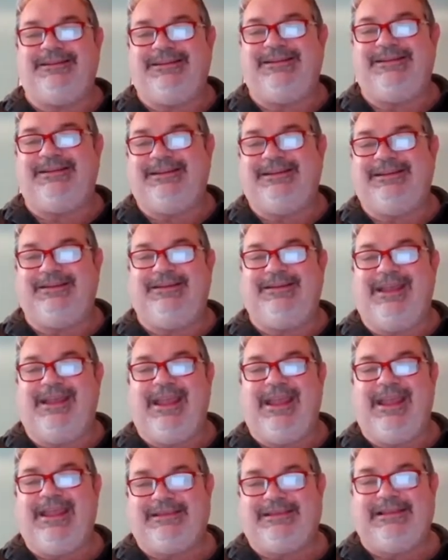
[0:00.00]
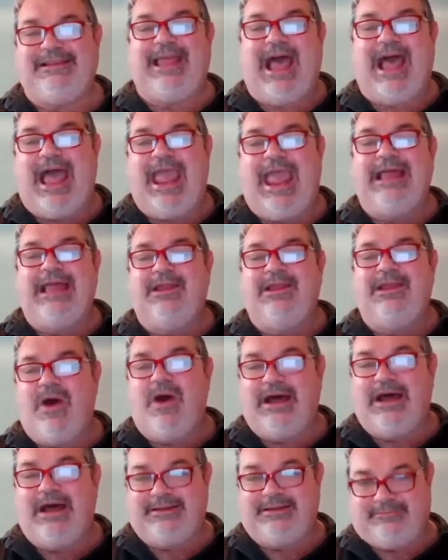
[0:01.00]

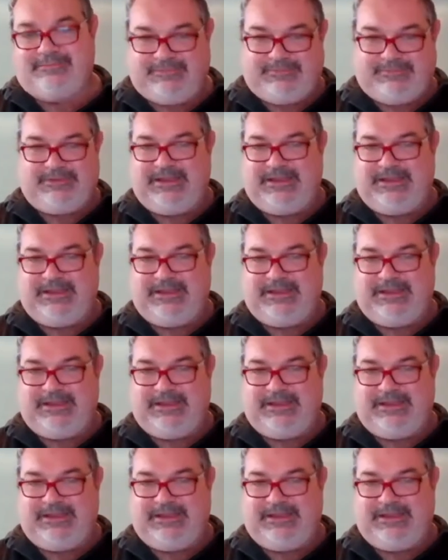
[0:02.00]
L1,